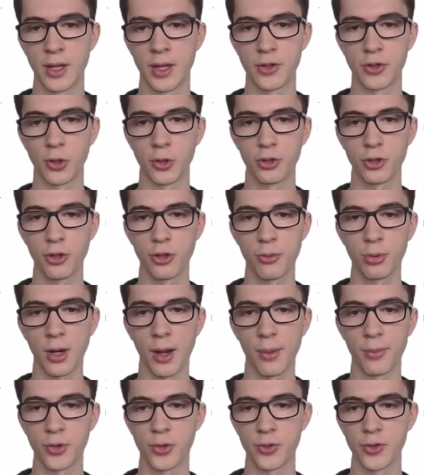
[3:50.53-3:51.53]
It's got 2
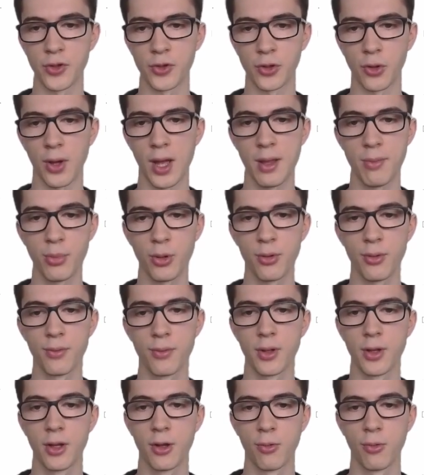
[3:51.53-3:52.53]
parameters. It's got input,
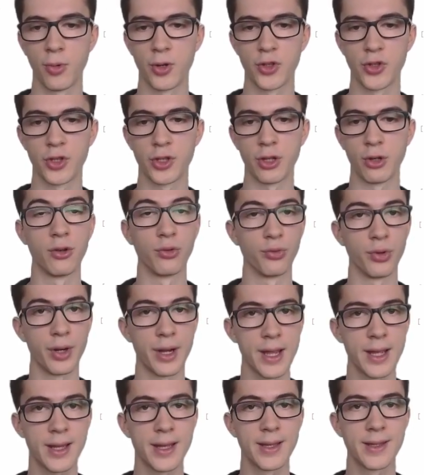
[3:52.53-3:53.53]
which is an
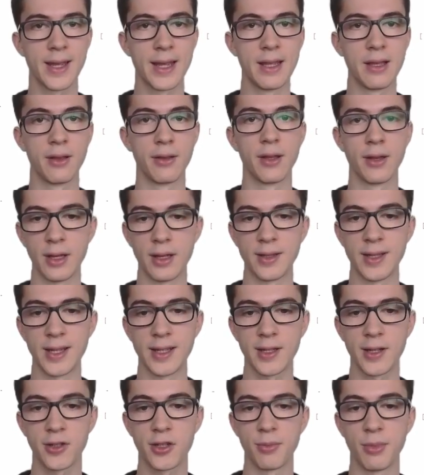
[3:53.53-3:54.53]
array containing the
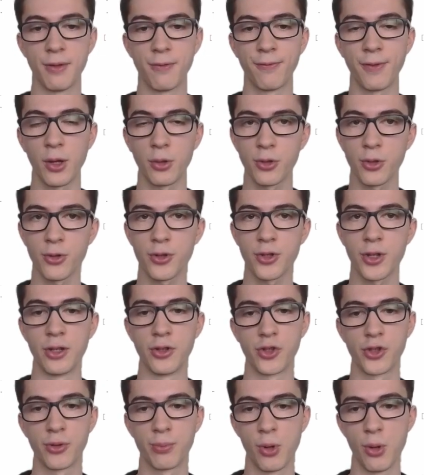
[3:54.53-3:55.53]
data to be filtered
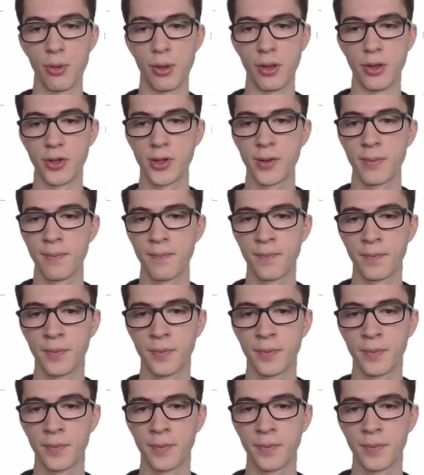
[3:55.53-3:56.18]
and smoothened.